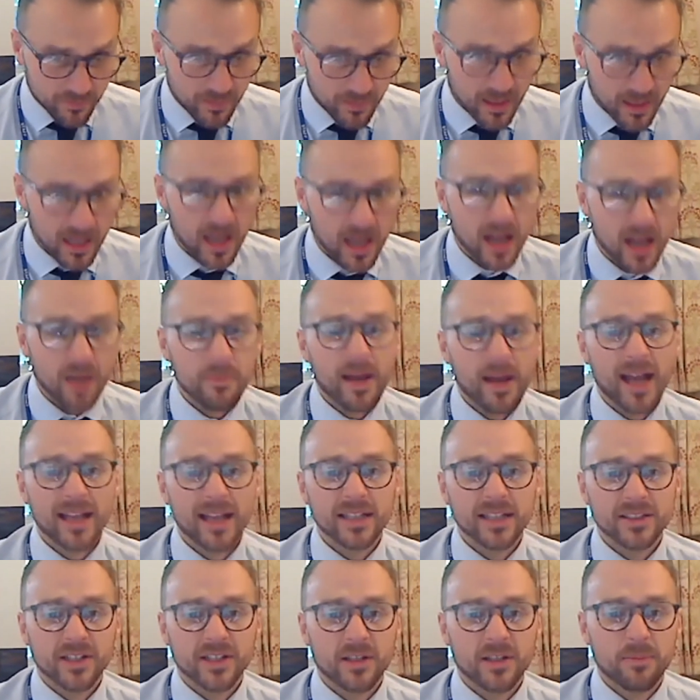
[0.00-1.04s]
And
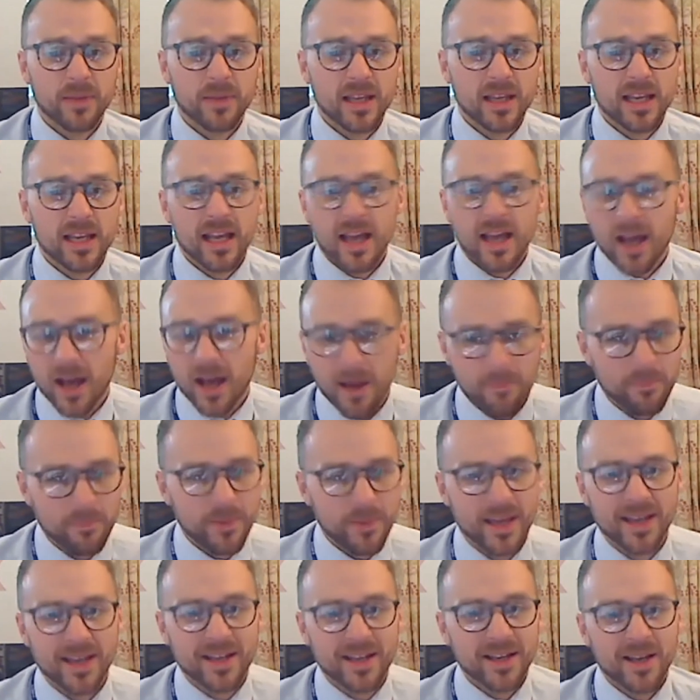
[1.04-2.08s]
it's going to be a
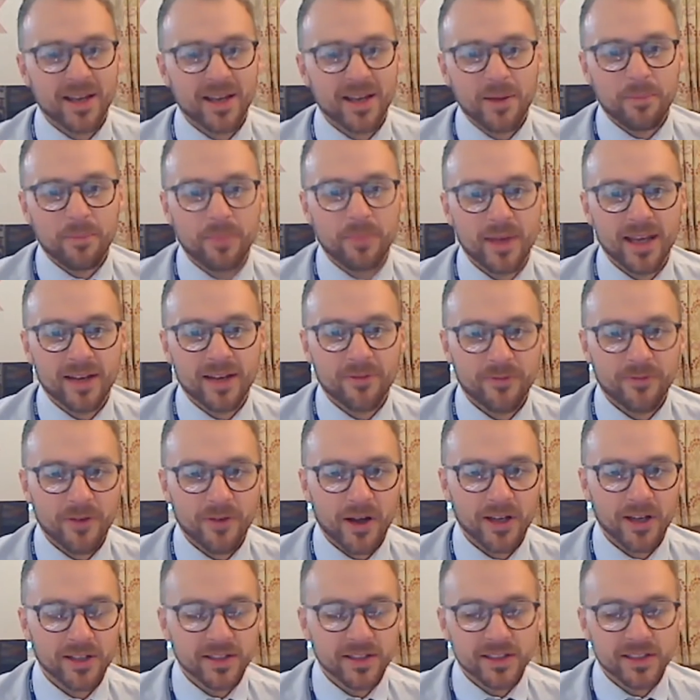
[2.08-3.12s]
big,
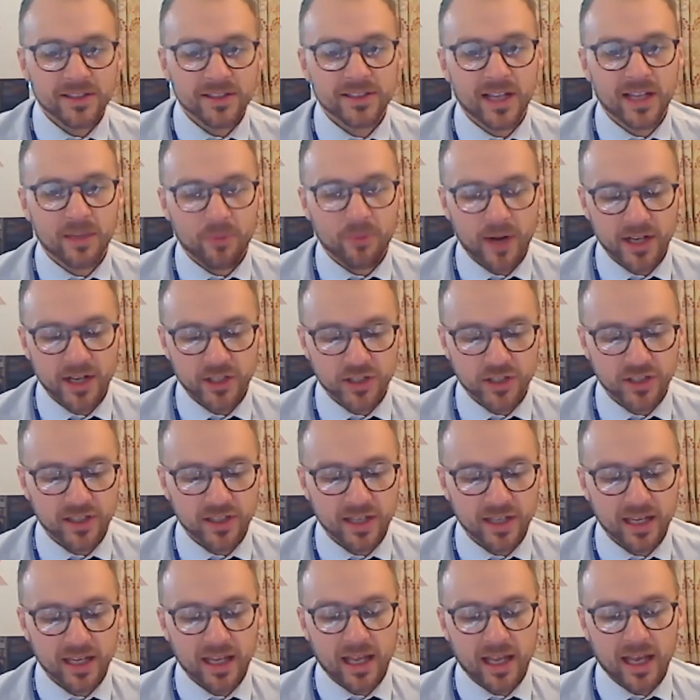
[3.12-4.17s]
fun celebration.